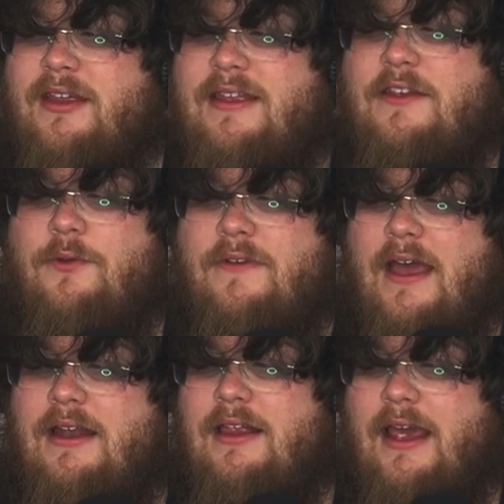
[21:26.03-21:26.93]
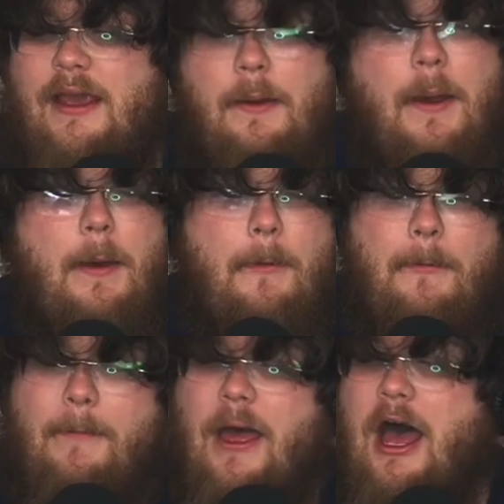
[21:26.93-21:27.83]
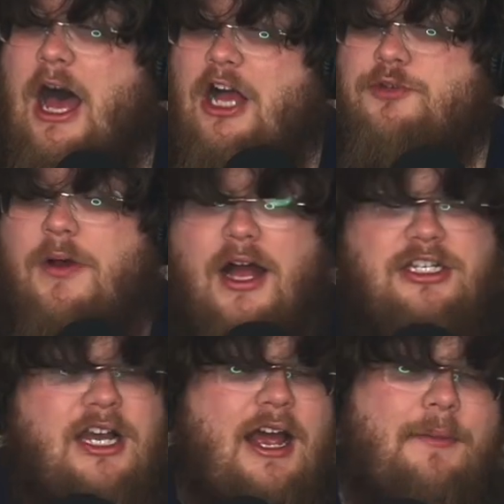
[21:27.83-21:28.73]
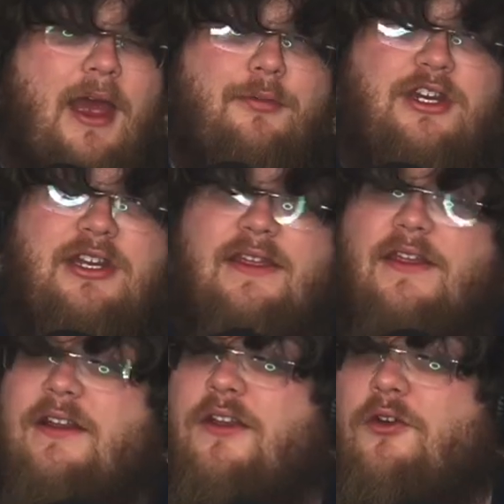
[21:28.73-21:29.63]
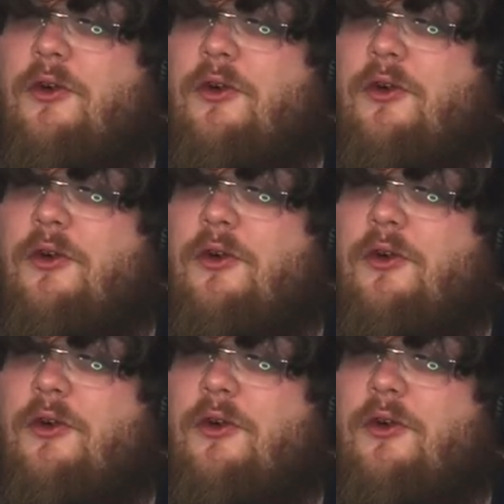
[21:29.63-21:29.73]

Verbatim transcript: This was kind of like a hodgepodge. I mean, I appreciate that they did